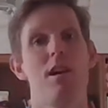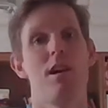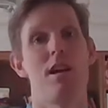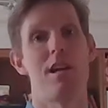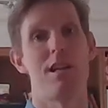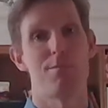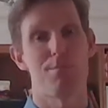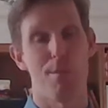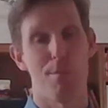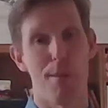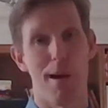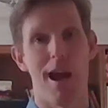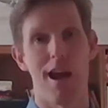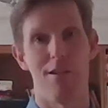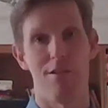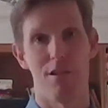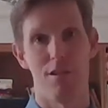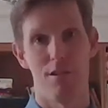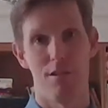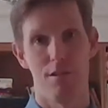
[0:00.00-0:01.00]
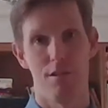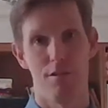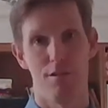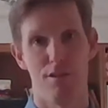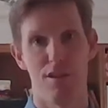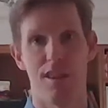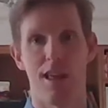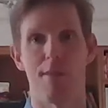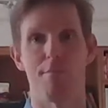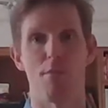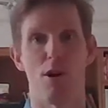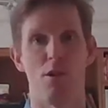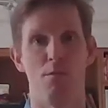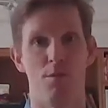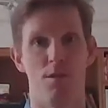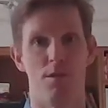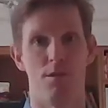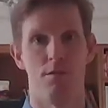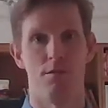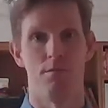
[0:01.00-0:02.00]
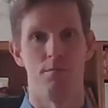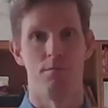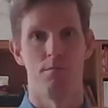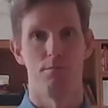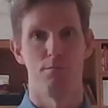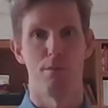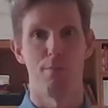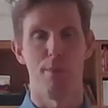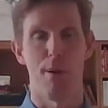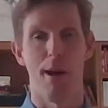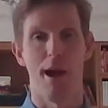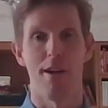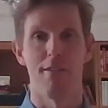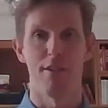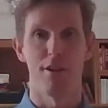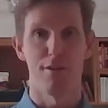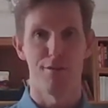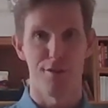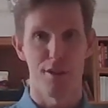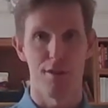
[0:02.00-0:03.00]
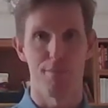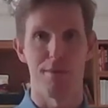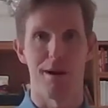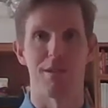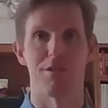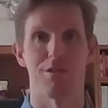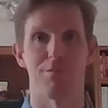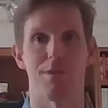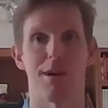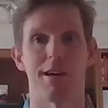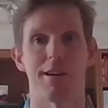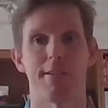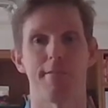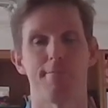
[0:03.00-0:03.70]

is preparing for that moment preparing for the bounce back.